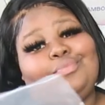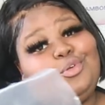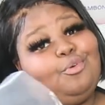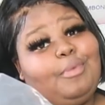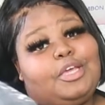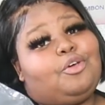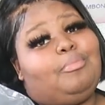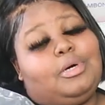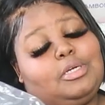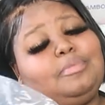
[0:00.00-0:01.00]
You'll make your
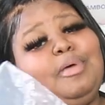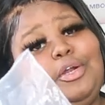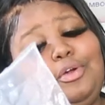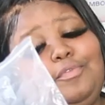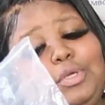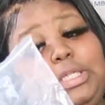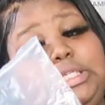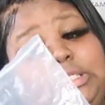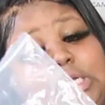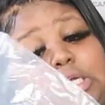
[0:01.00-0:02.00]
bucks better if you get
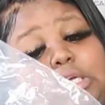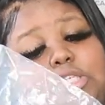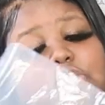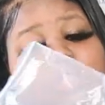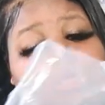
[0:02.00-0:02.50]
the 10 inch.